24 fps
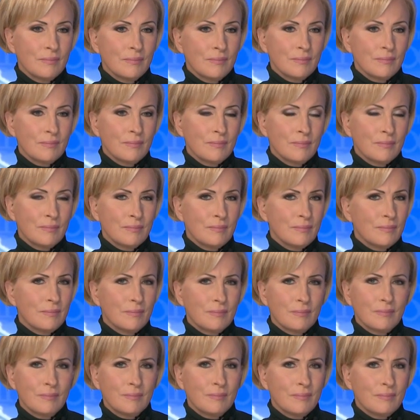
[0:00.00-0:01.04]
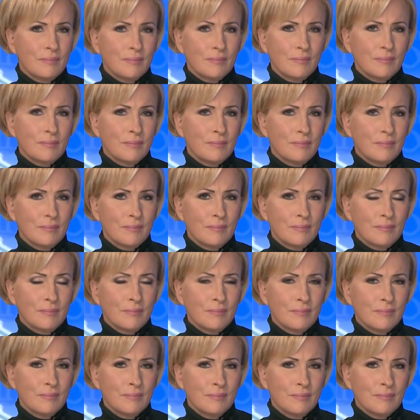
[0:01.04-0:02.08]

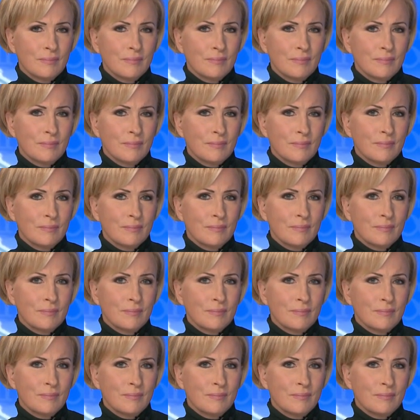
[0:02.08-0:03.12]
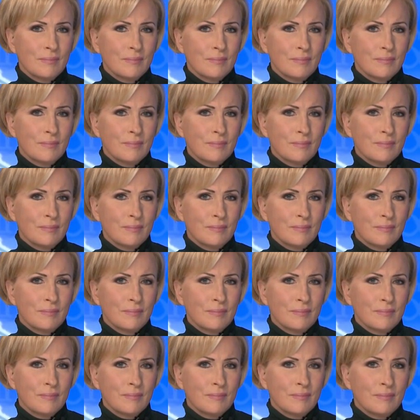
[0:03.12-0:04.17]

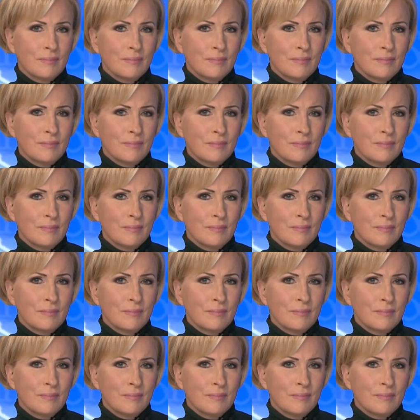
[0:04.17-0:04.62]
(not speaking)